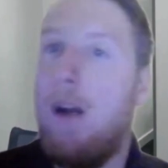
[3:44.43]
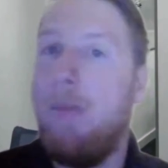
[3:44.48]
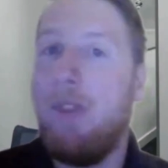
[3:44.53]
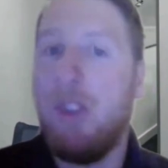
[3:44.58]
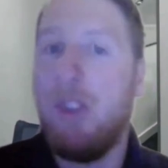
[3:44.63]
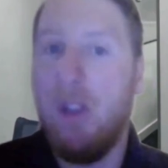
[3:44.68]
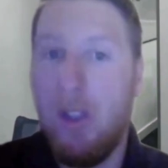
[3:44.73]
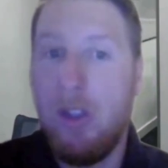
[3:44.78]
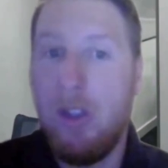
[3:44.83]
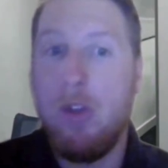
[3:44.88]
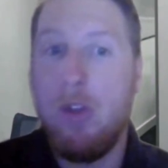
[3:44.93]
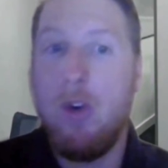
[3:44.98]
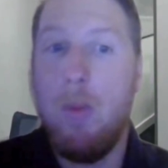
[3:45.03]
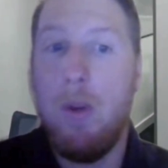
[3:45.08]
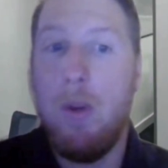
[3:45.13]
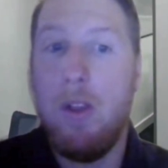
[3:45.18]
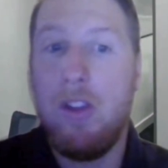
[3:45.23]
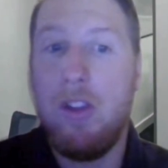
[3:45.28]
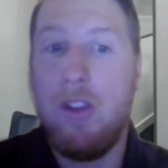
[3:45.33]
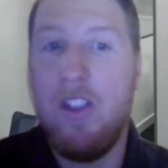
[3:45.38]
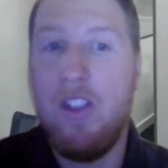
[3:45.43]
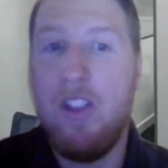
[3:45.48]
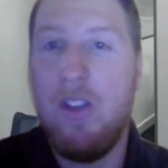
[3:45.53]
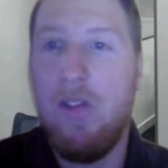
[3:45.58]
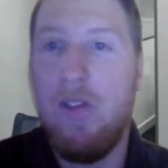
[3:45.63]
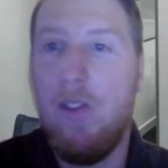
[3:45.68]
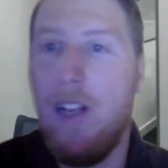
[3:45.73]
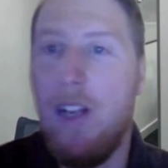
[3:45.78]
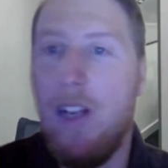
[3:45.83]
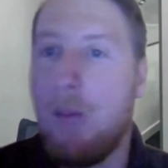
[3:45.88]
so they're suitable and
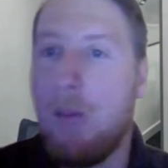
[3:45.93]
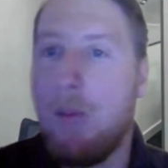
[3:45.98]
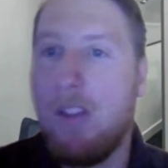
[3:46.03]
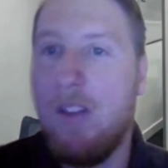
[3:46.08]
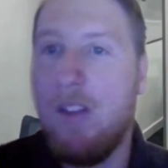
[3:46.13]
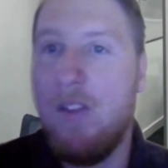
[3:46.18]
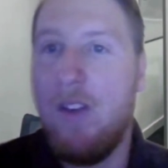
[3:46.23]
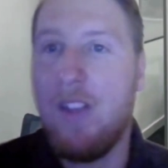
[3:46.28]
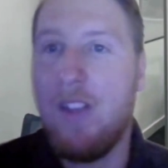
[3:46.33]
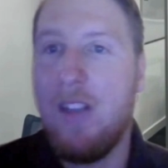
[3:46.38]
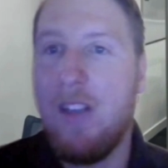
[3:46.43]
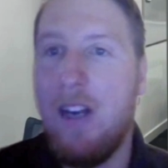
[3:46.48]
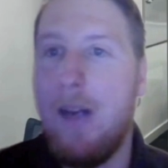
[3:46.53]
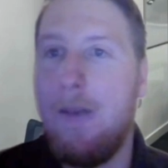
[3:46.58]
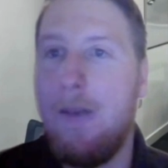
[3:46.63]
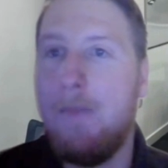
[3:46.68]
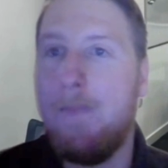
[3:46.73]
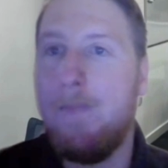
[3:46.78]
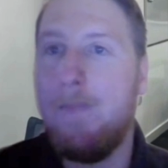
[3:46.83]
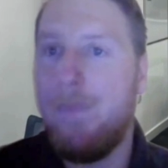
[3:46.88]
sufficient for that specific site.